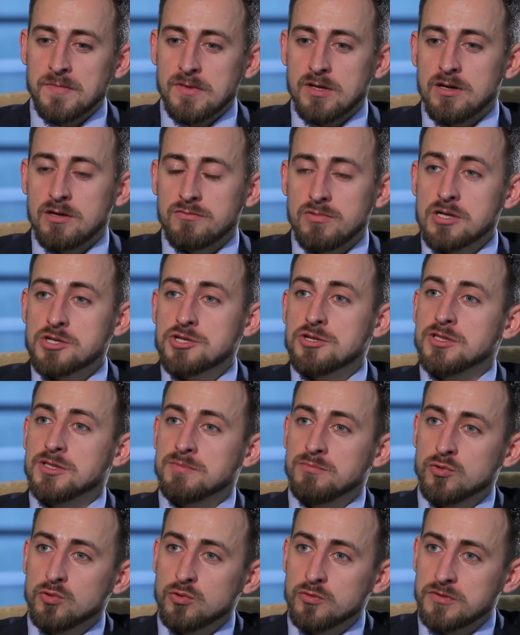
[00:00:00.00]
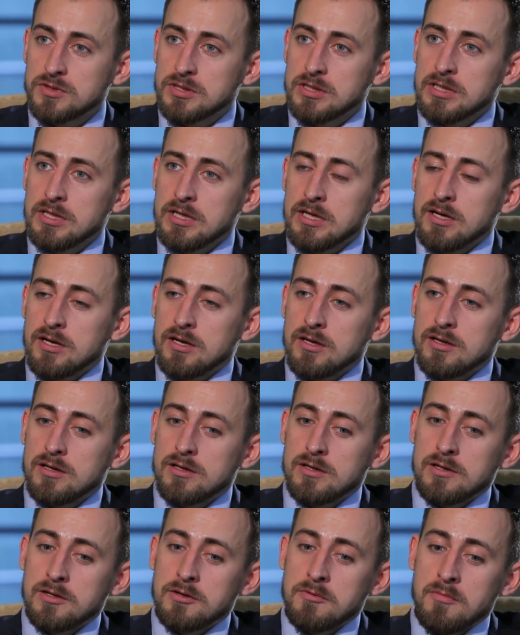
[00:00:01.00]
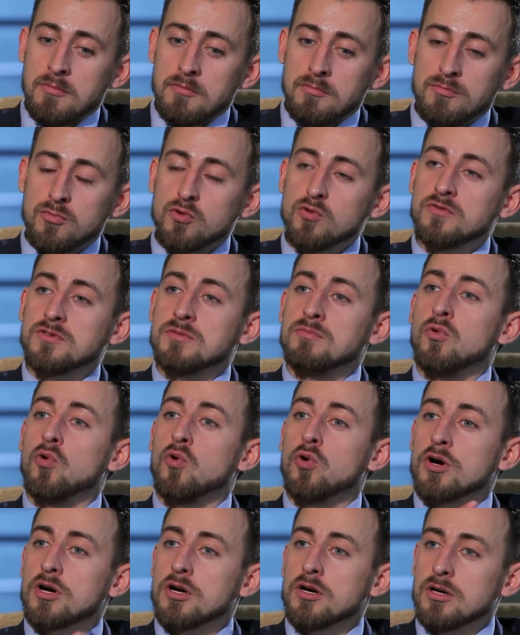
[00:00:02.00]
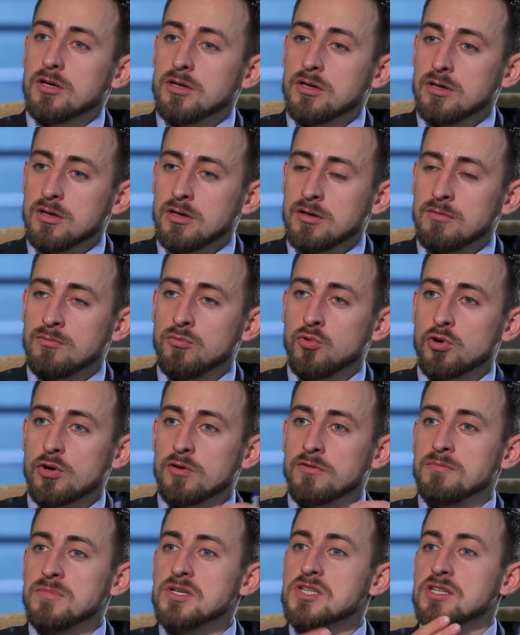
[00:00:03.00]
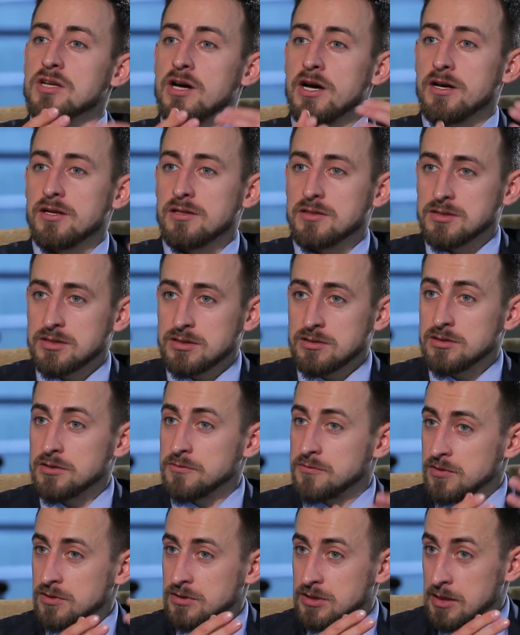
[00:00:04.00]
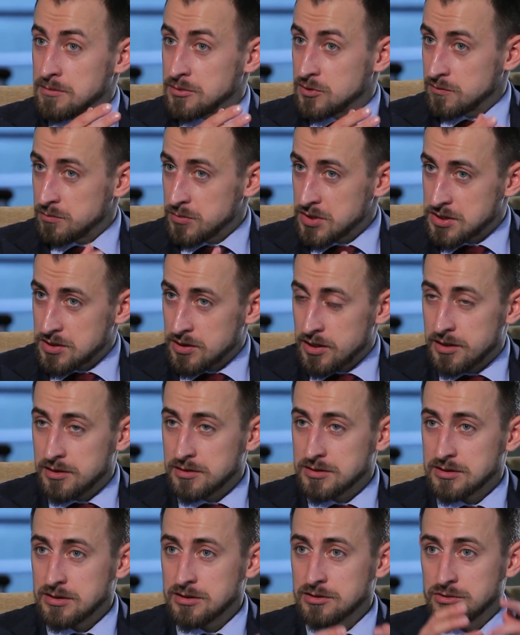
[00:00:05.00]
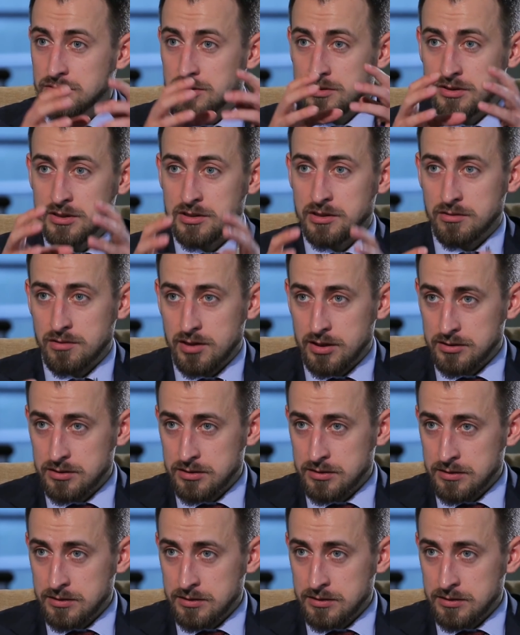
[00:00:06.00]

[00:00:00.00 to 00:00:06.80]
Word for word: uh, Russians moved, uh, moved more, more of missiles, different types of missiles into Kaliningrad.